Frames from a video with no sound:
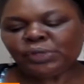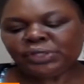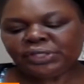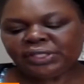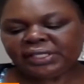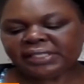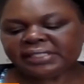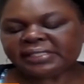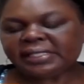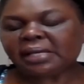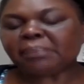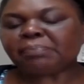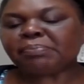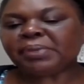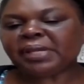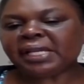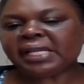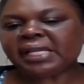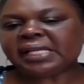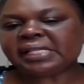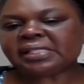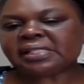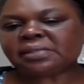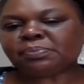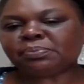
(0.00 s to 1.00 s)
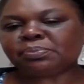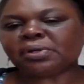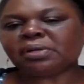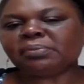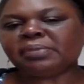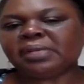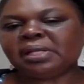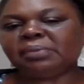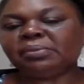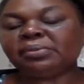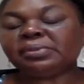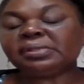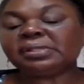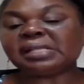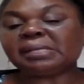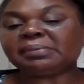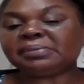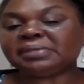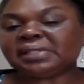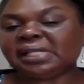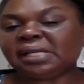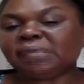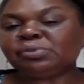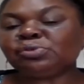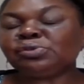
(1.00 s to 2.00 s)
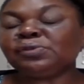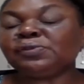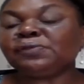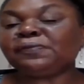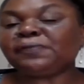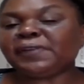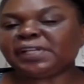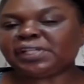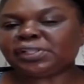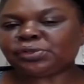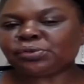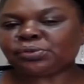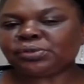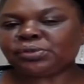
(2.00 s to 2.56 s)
which is the biggest problem sometimes we face